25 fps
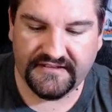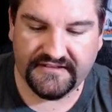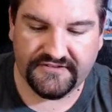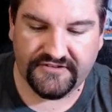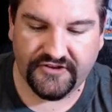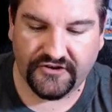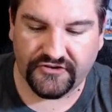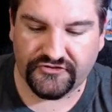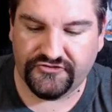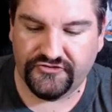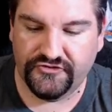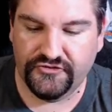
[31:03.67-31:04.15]

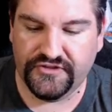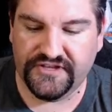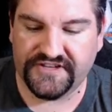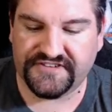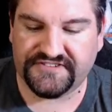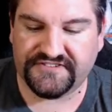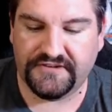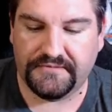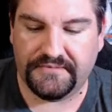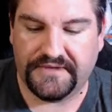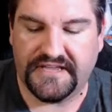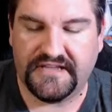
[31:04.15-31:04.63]
Don't do
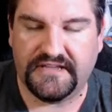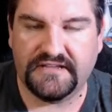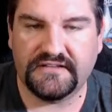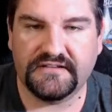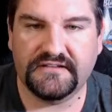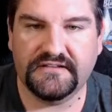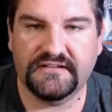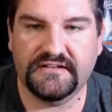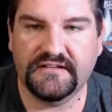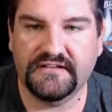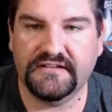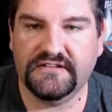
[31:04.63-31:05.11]
this to me.
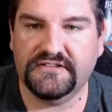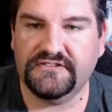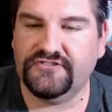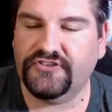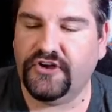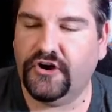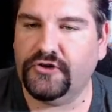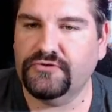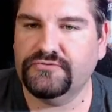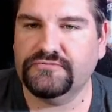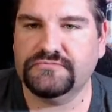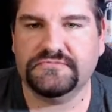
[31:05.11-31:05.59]

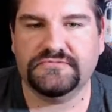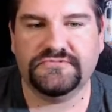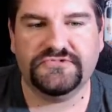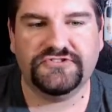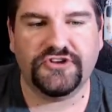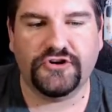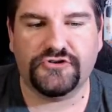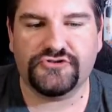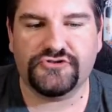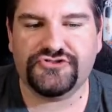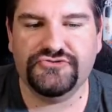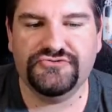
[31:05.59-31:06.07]
Don't,
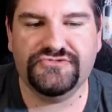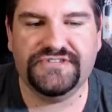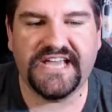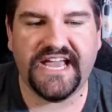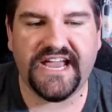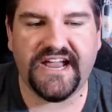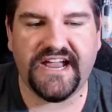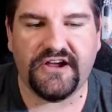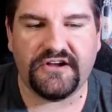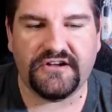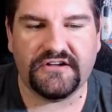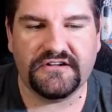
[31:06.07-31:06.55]
don't you
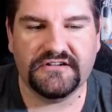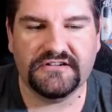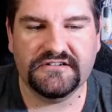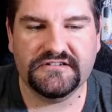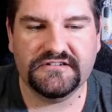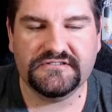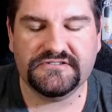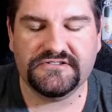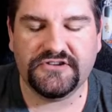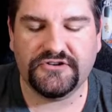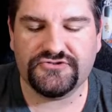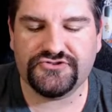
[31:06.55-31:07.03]
dare.
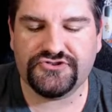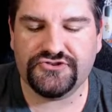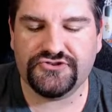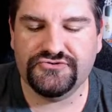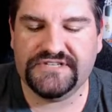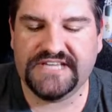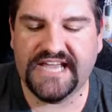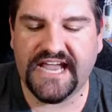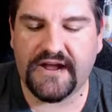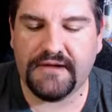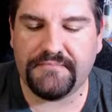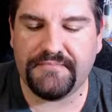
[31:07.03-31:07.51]
Don't you
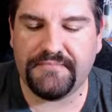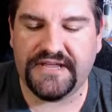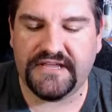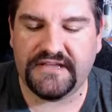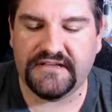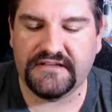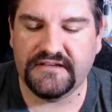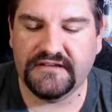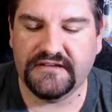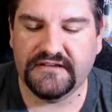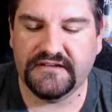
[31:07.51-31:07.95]
dare be